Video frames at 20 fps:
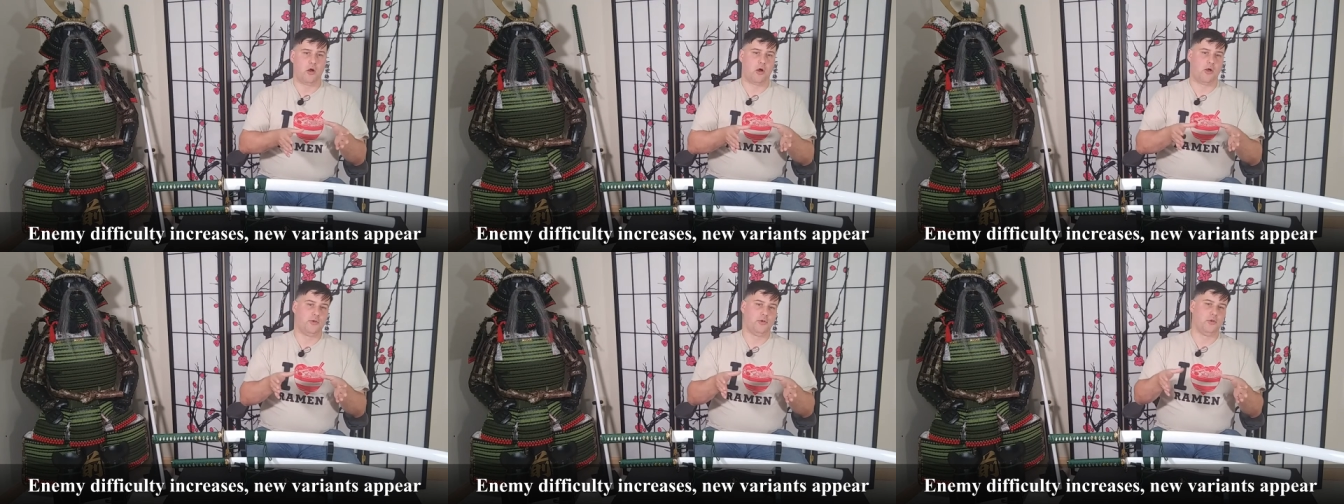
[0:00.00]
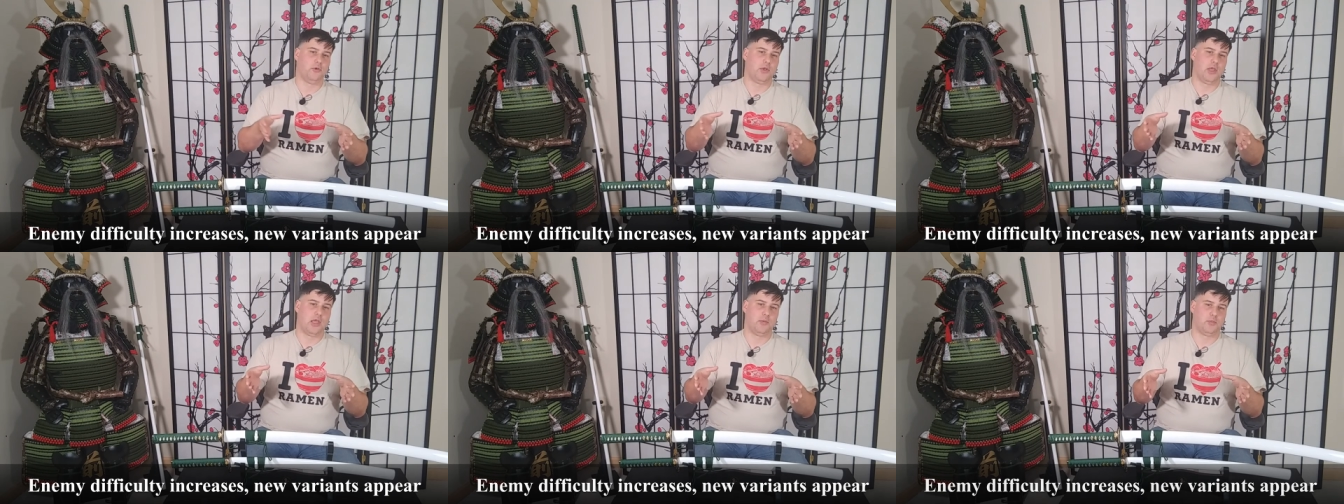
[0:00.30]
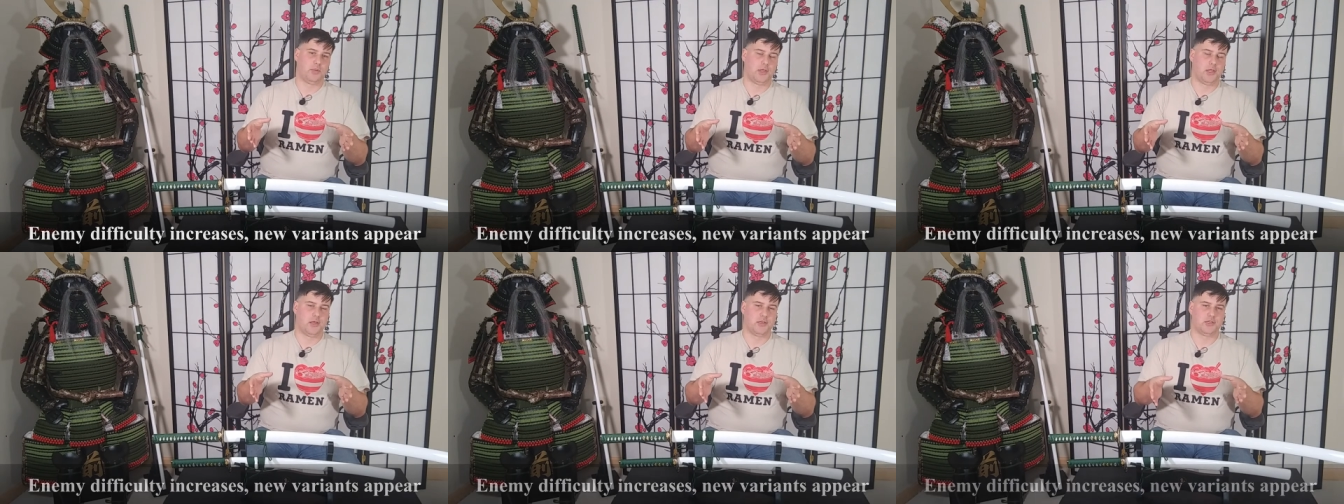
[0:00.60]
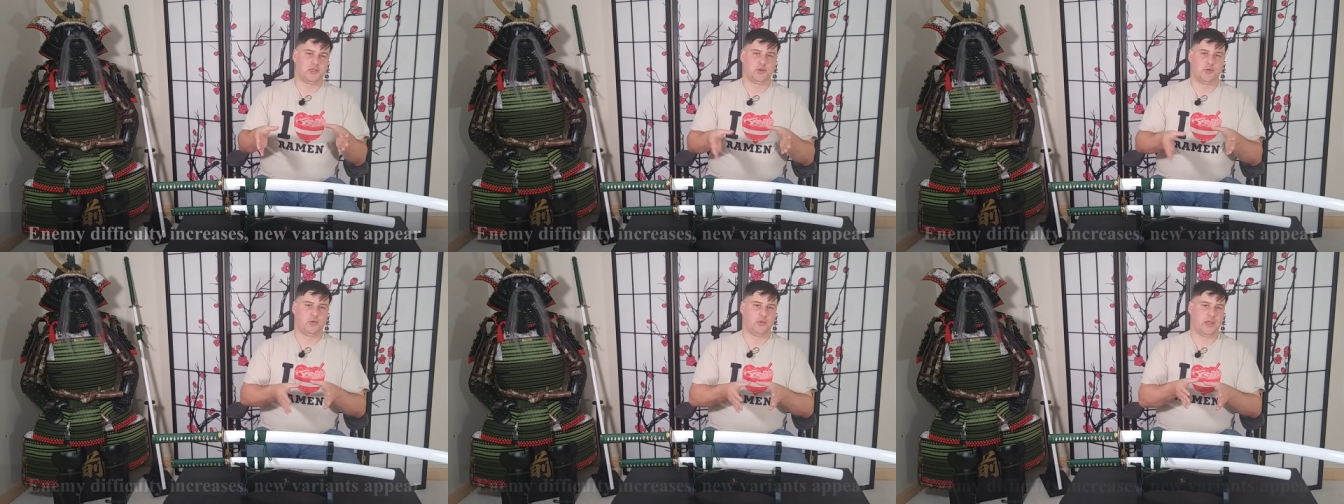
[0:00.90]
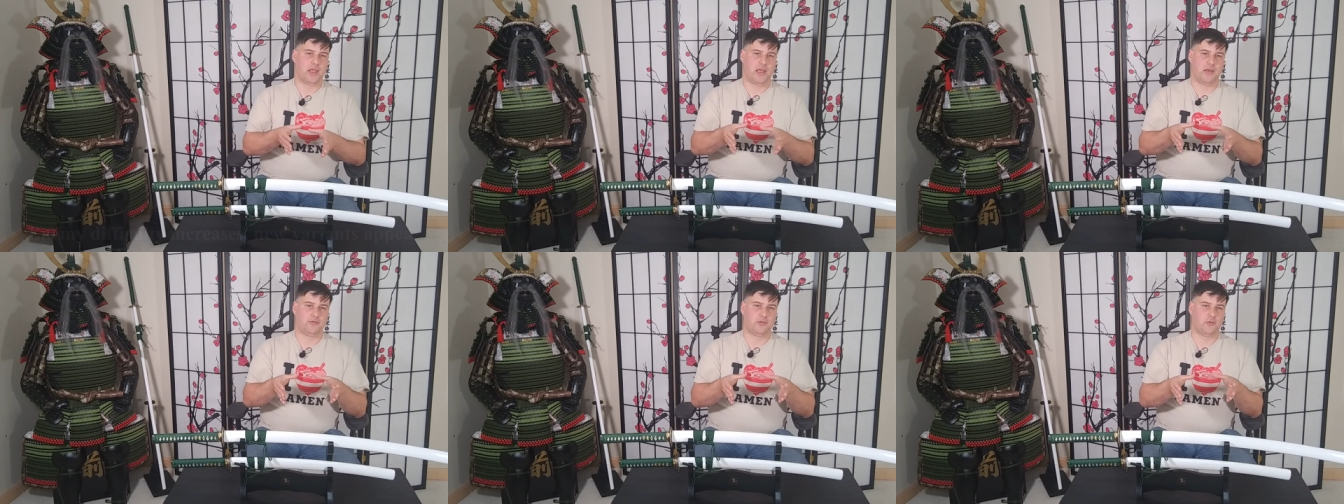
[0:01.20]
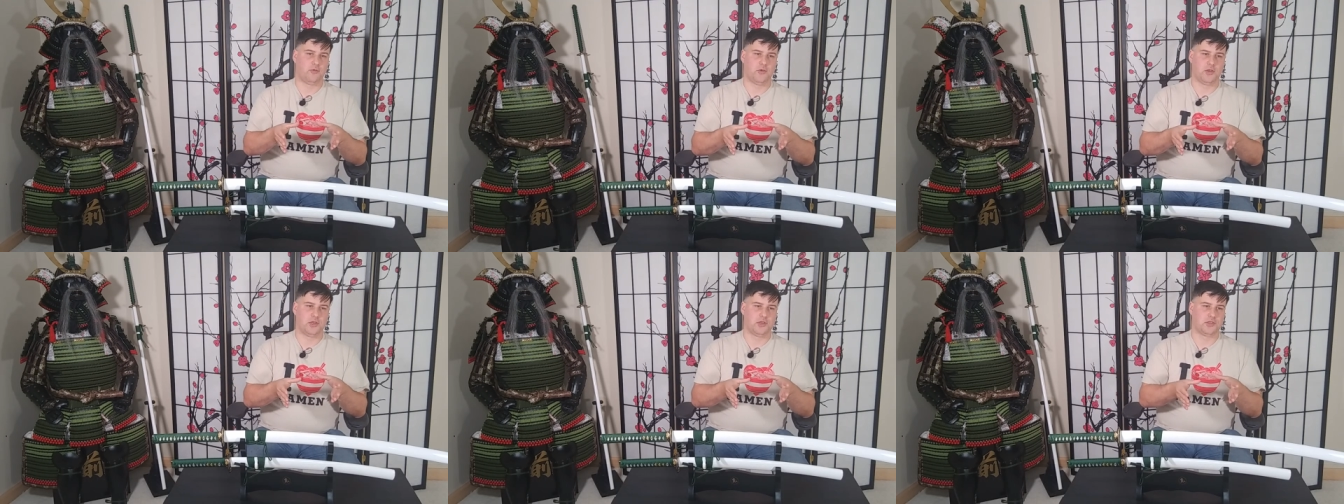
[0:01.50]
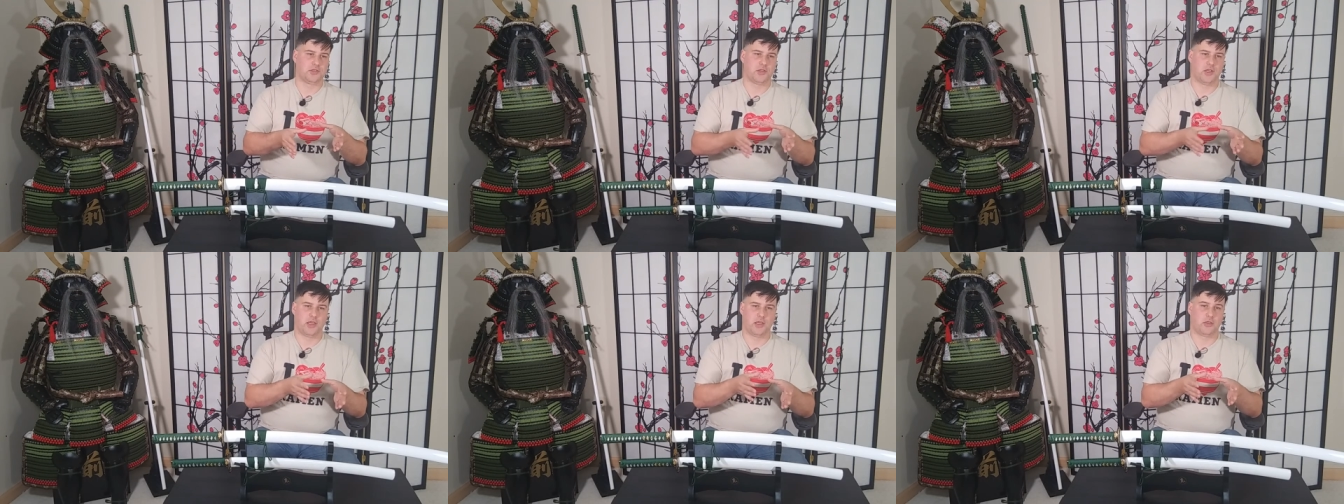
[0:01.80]
on New Game Plus, you only have to
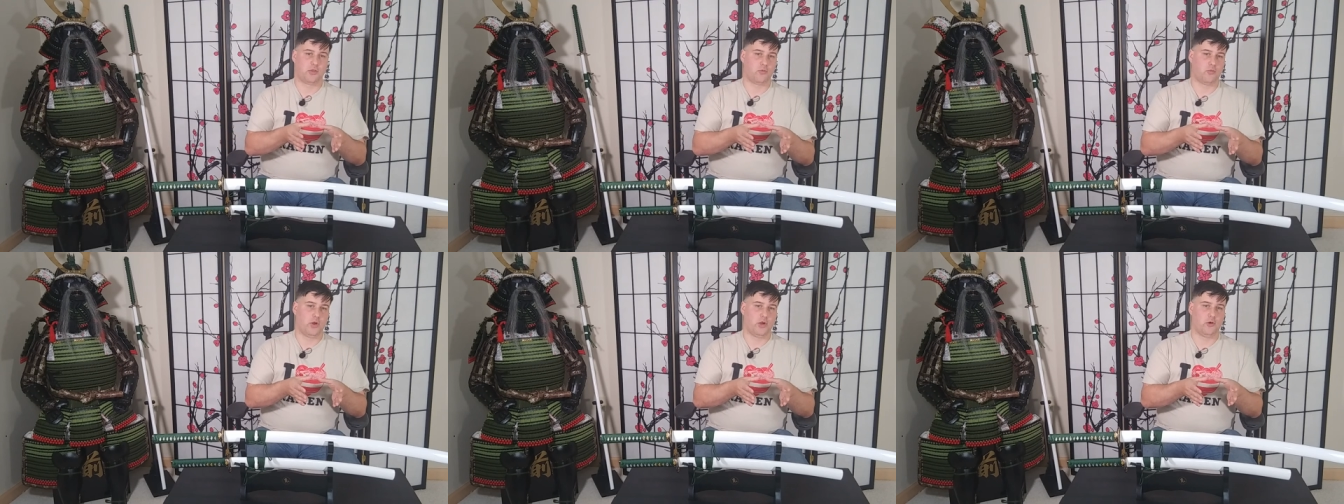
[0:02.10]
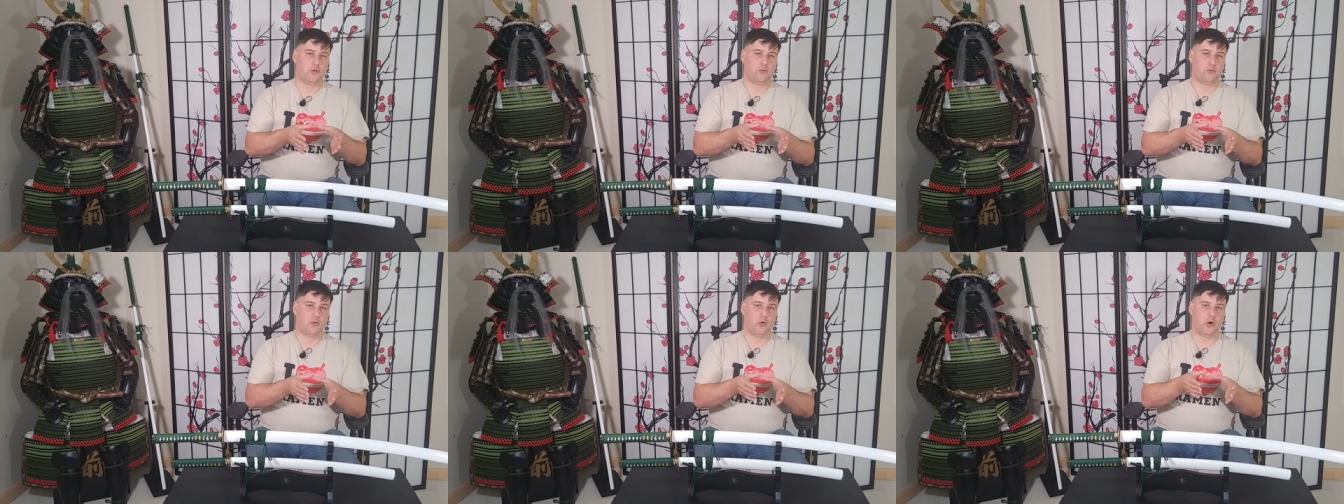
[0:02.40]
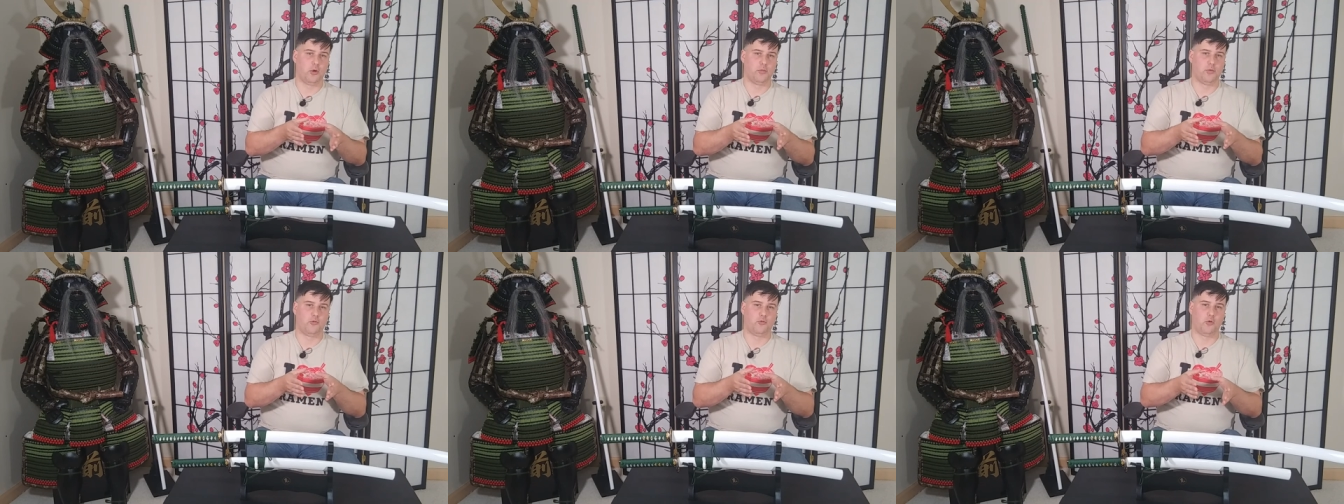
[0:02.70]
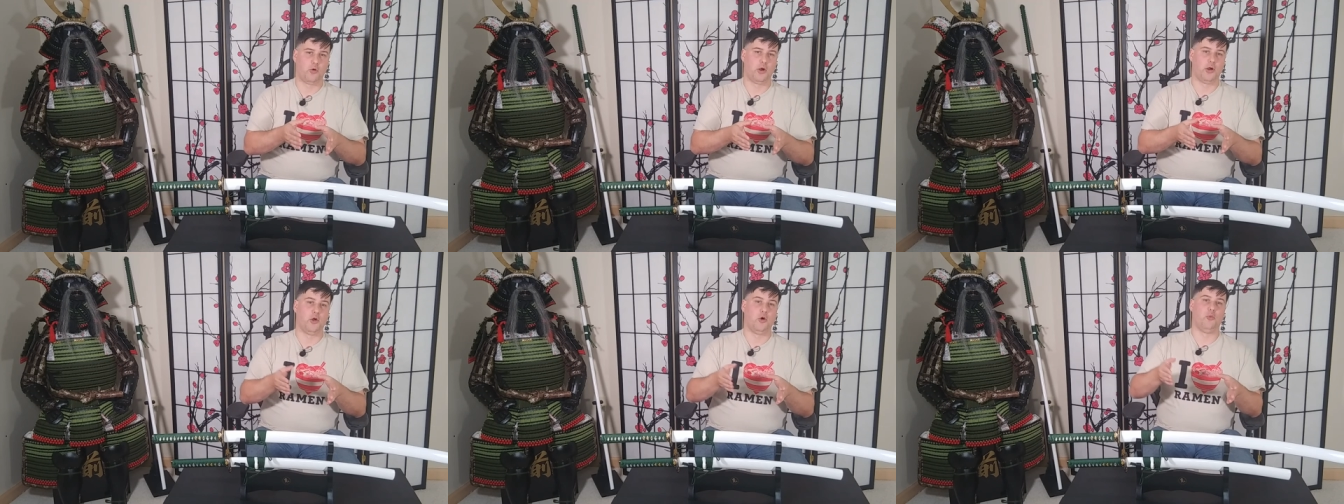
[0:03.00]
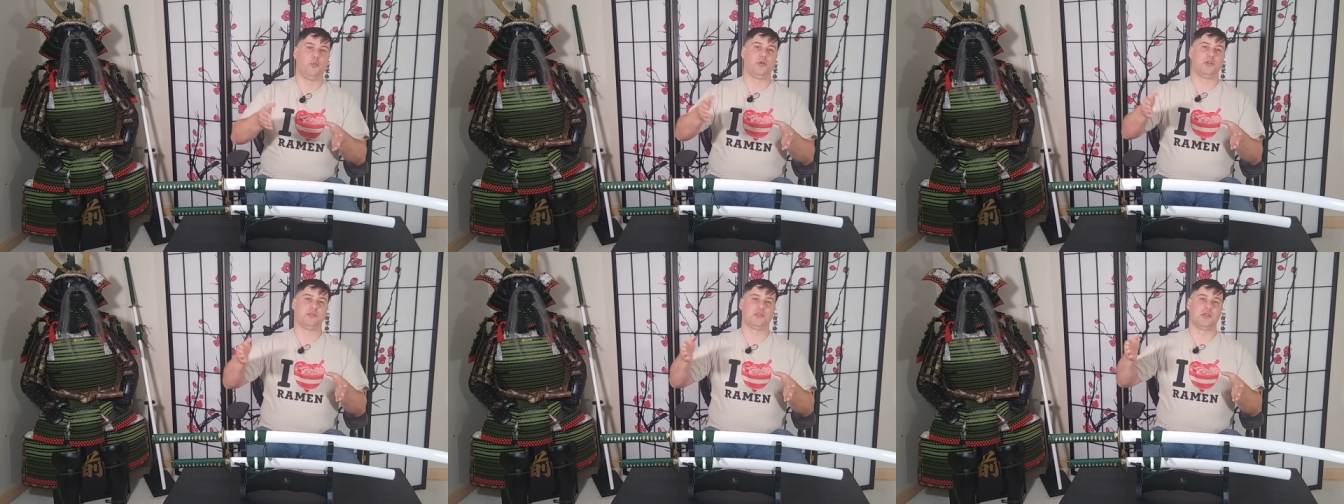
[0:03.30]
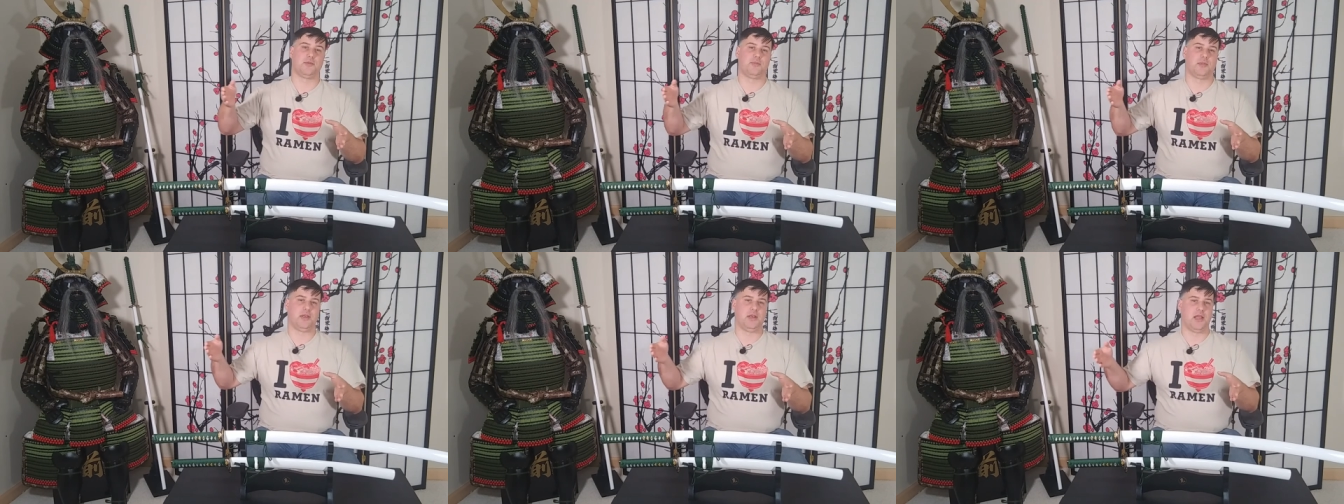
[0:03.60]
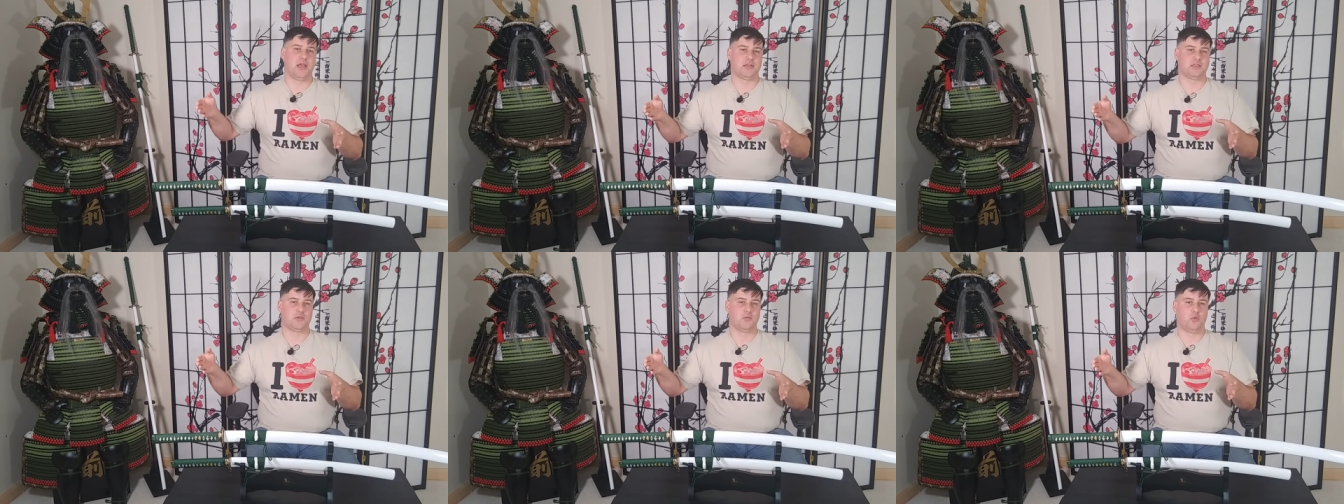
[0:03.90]
finish like three or four before it opens up the
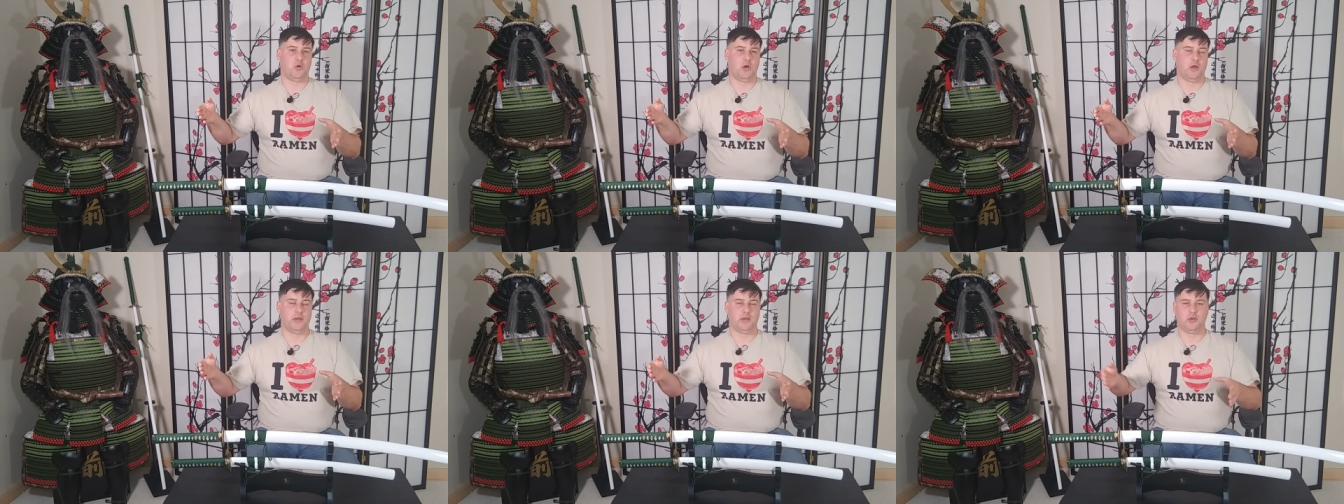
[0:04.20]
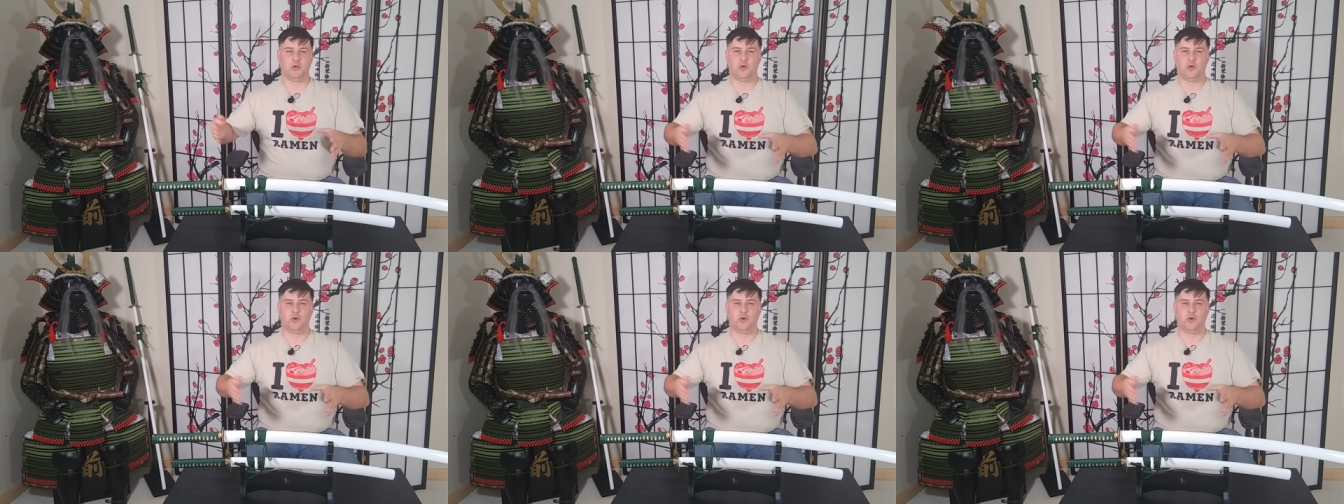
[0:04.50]
next one.